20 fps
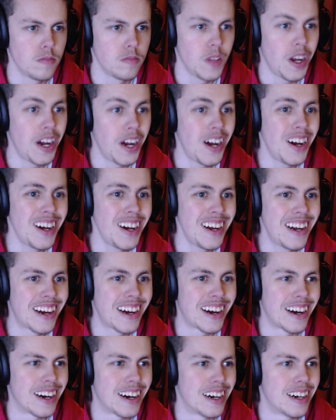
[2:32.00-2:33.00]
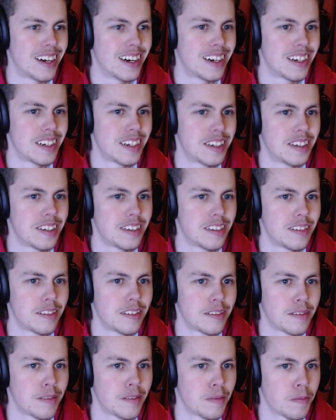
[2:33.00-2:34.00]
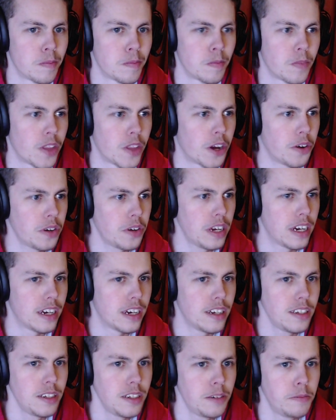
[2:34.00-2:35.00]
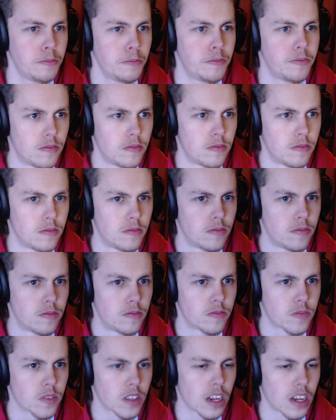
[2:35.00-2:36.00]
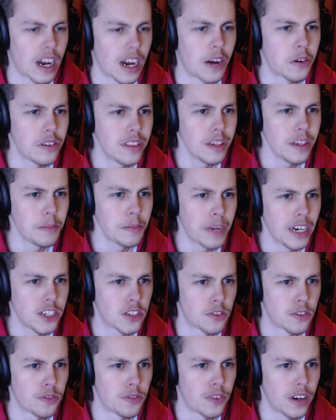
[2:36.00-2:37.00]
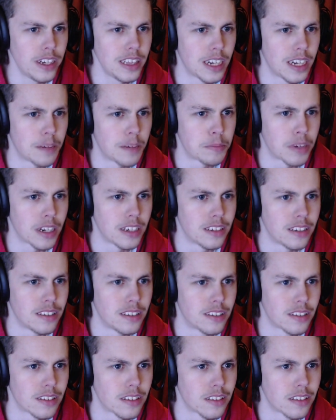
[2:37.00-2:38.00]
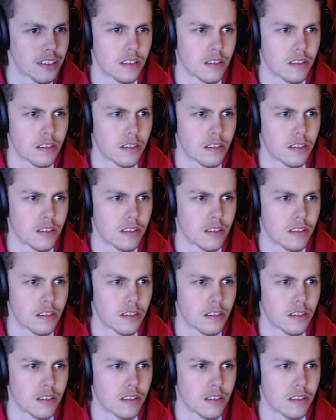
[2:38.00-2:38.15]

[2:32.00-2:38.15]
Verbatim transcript: Ah. Okay. How did they manage to find oh, that place?